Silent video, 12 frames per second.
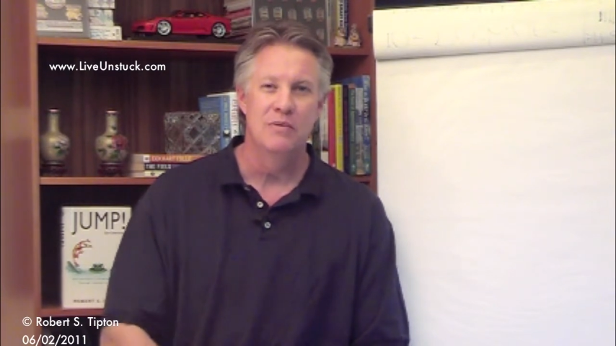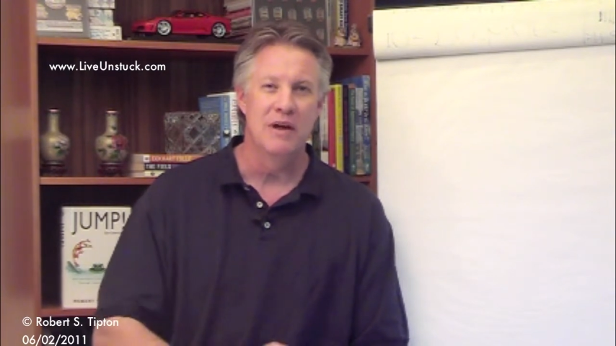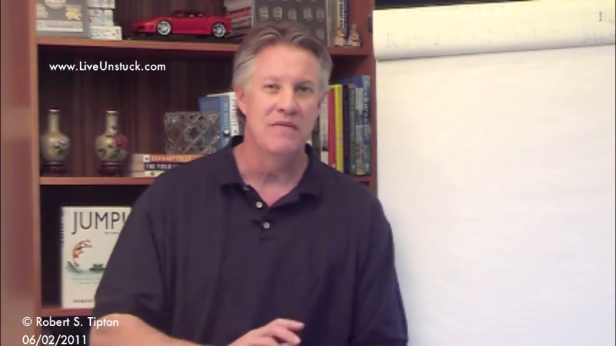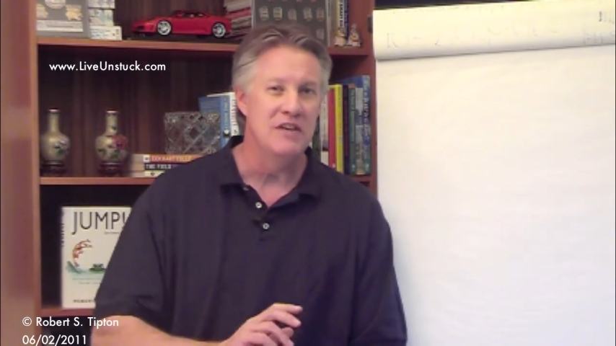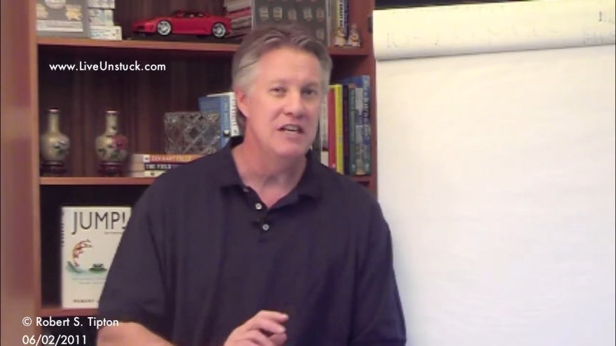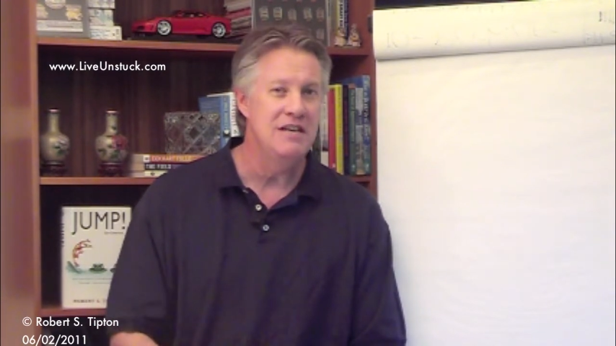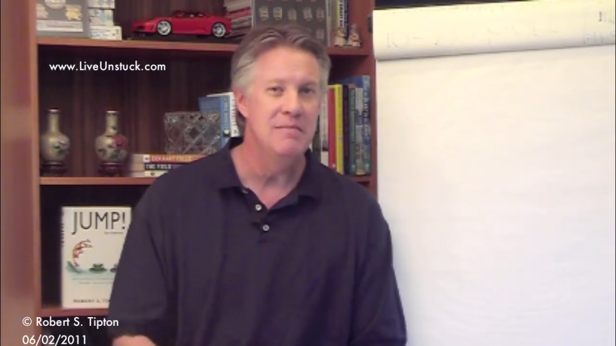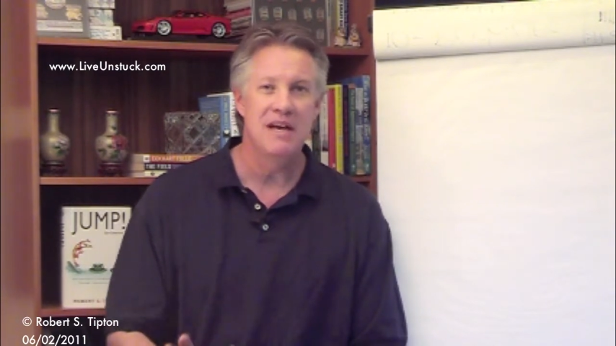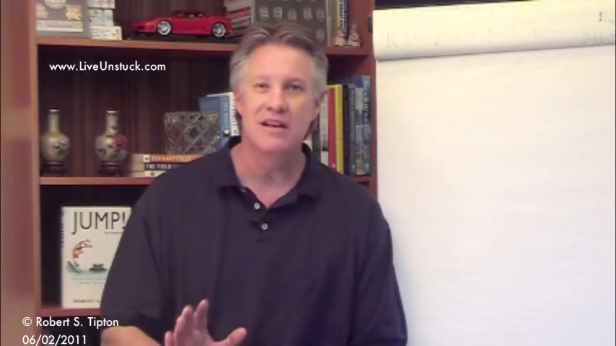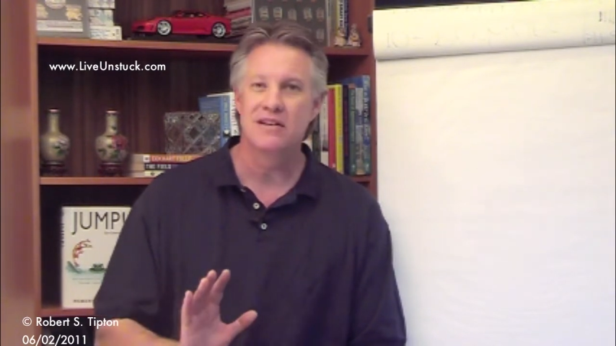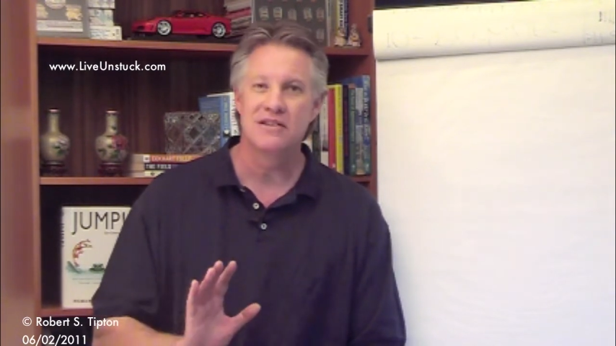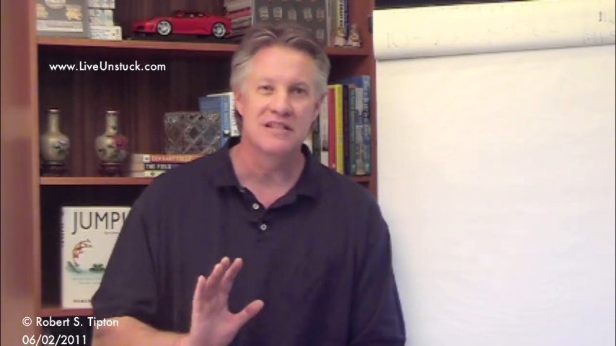We have
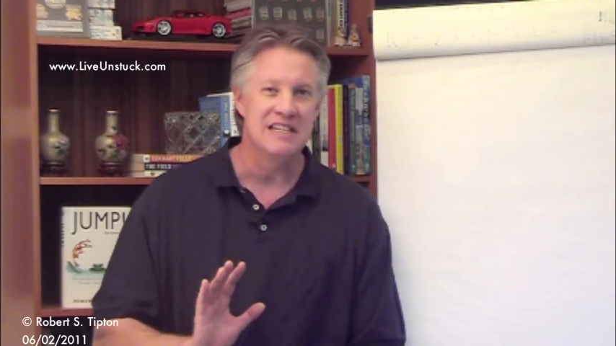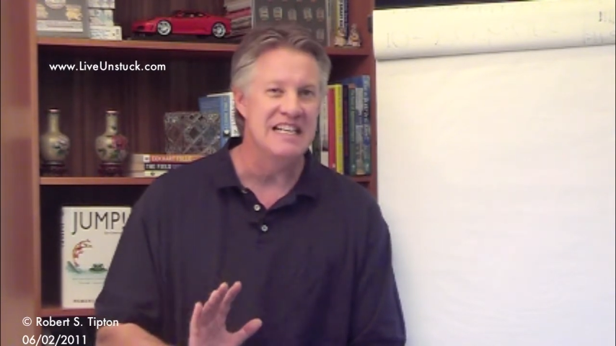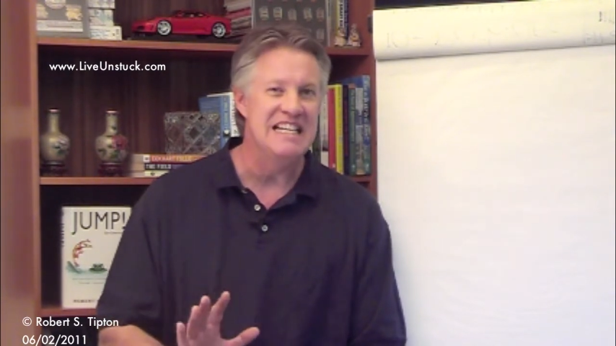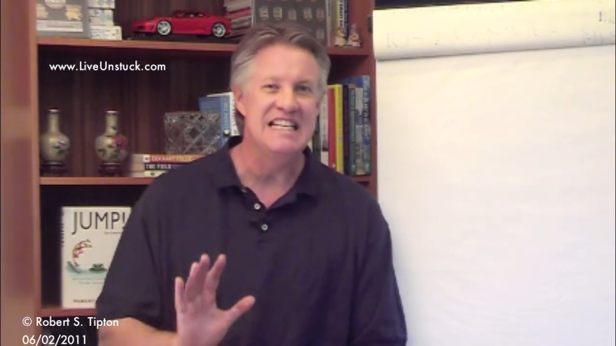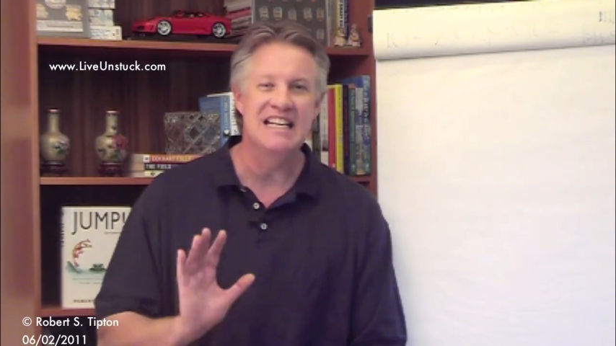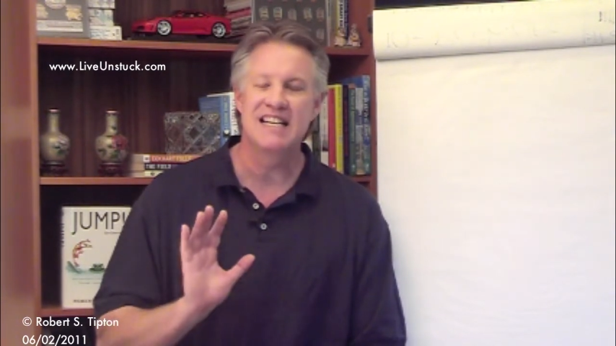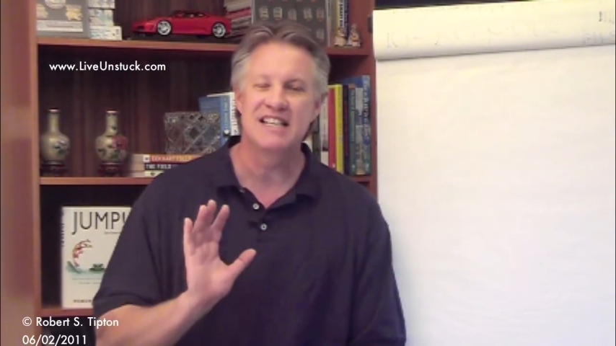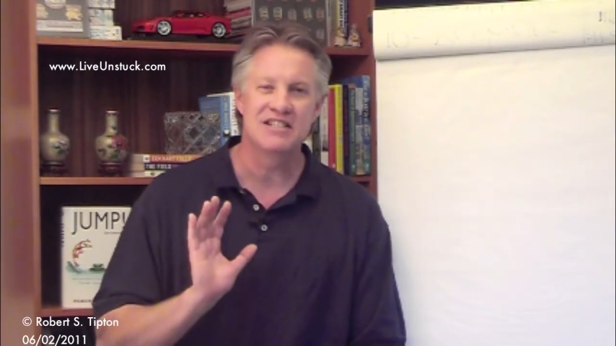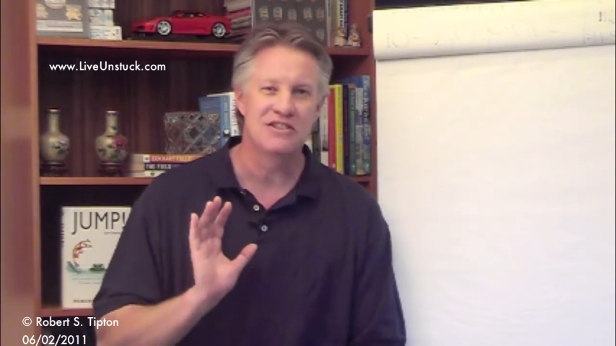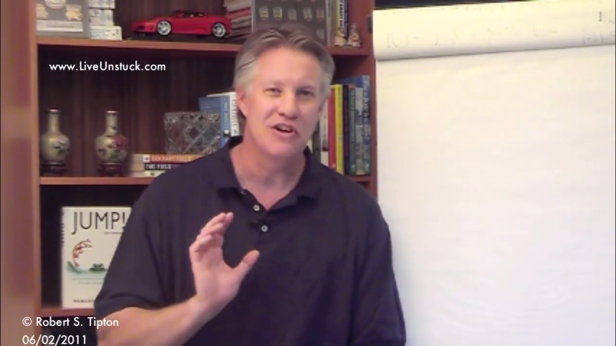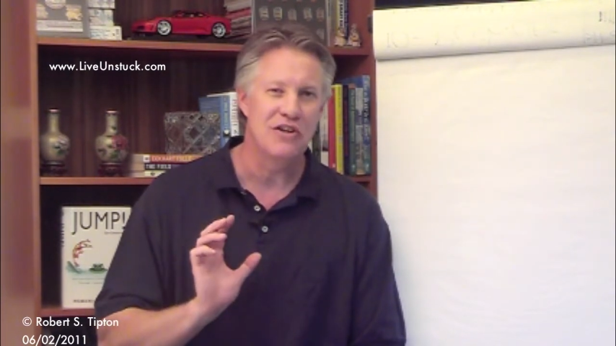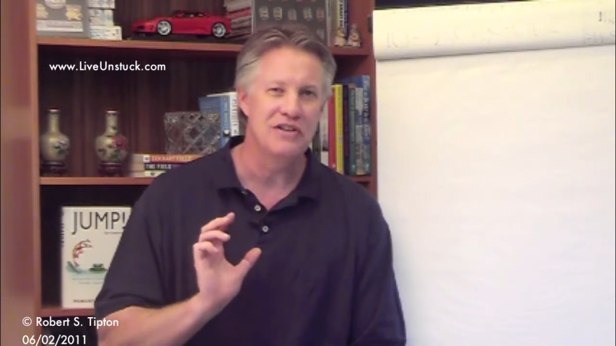emails and
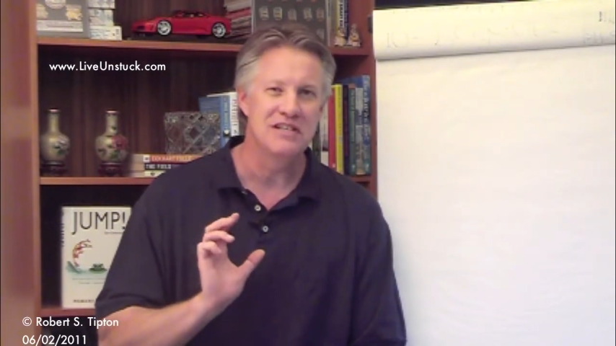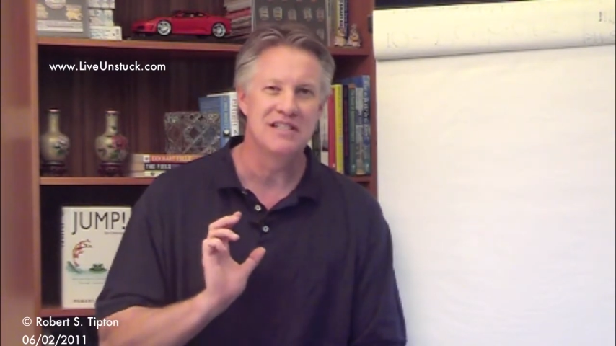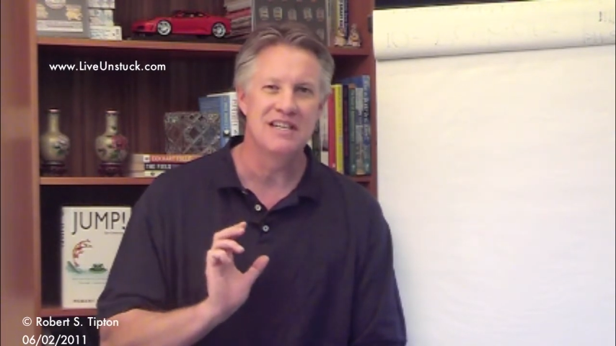edicts and all these